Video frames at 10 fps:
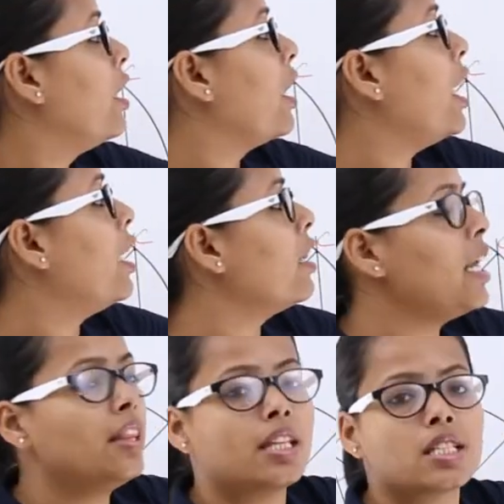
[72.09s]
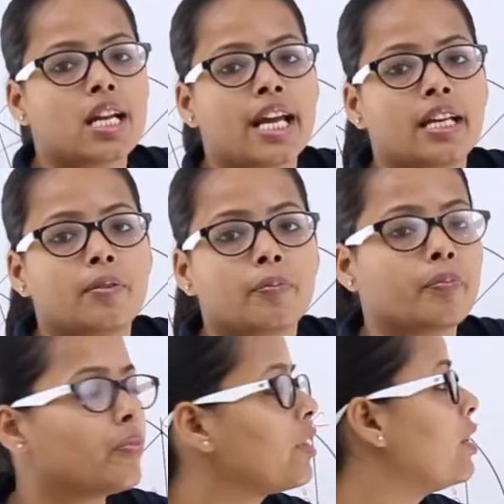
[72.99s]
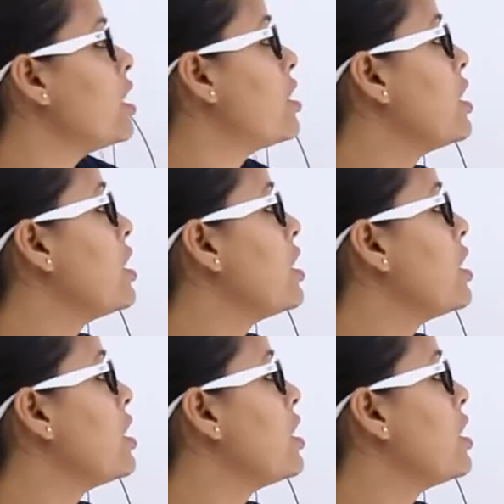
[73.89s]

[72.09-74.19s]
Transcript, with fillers: greater than this line, this